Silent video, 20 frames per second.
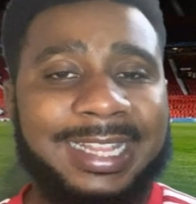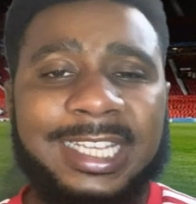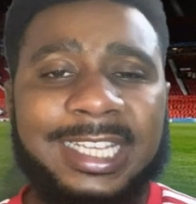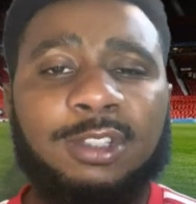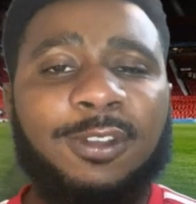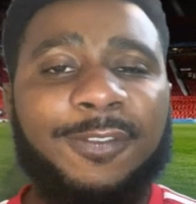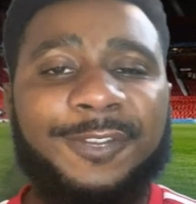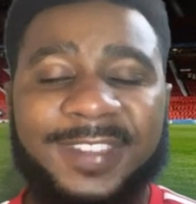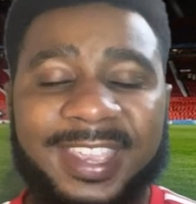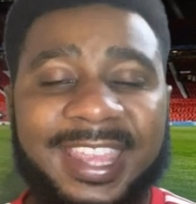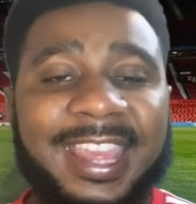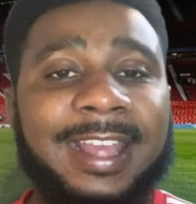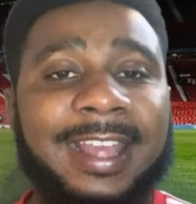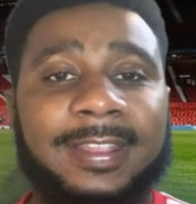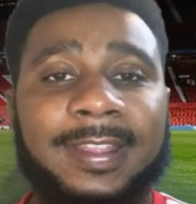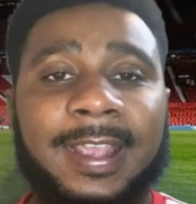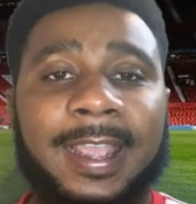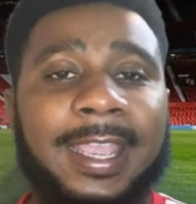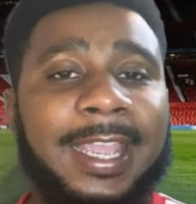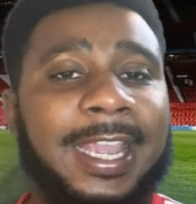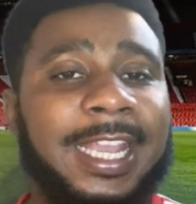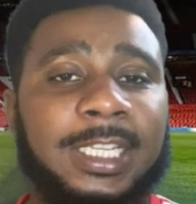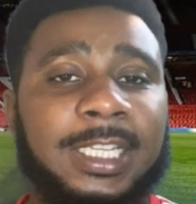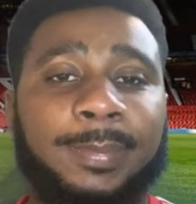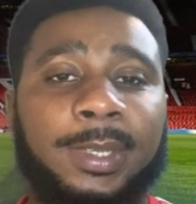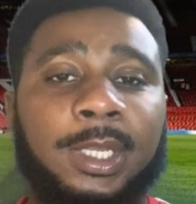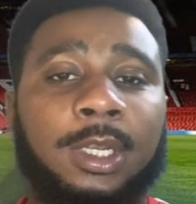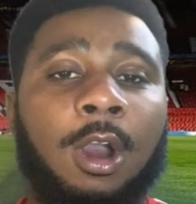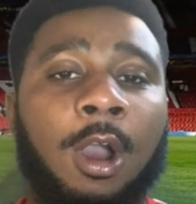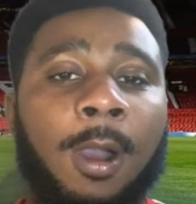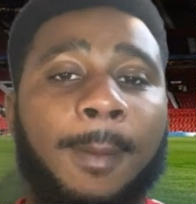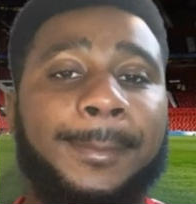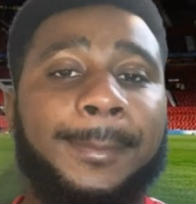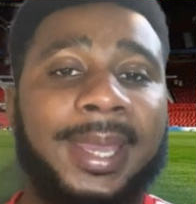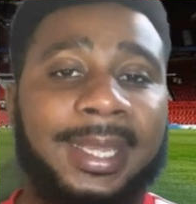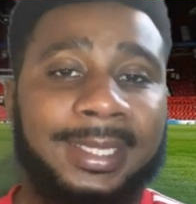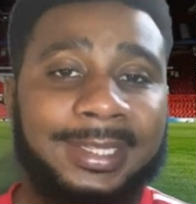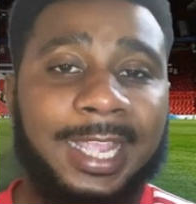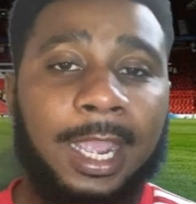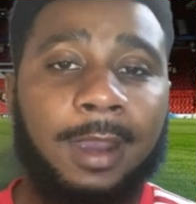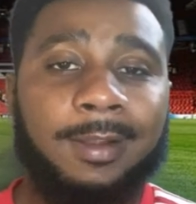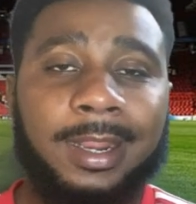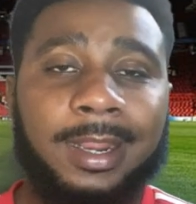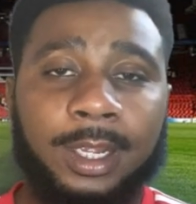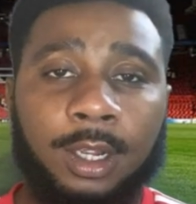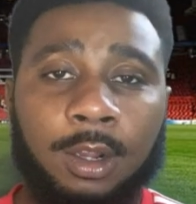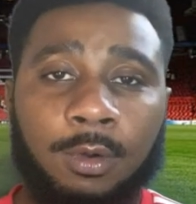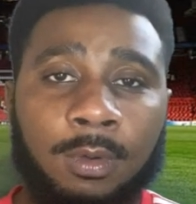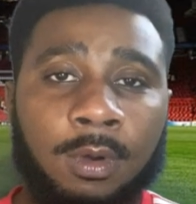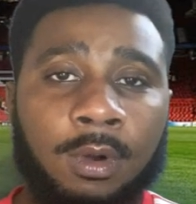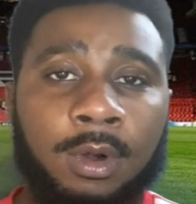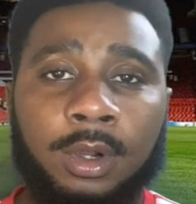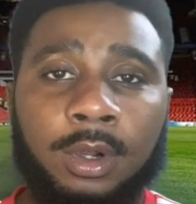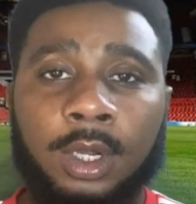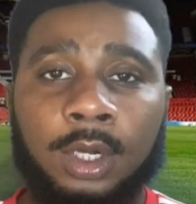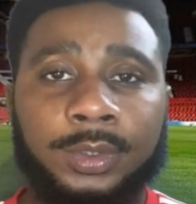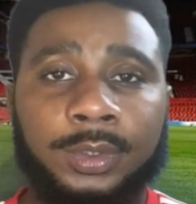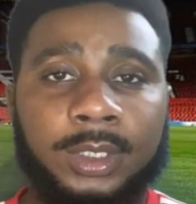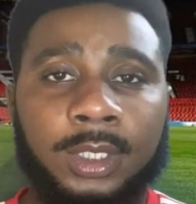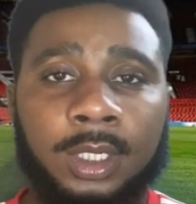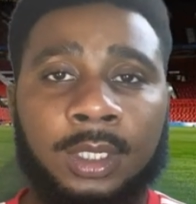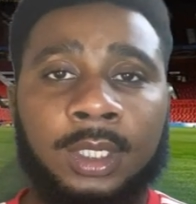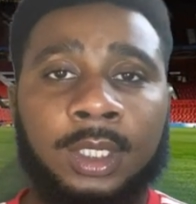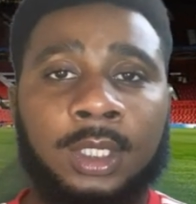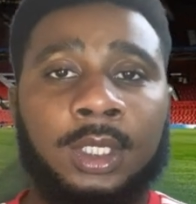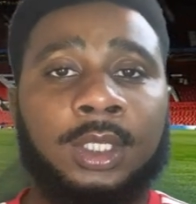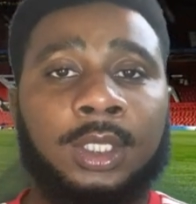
Let's not forget that it has been up and down like a roller coaster.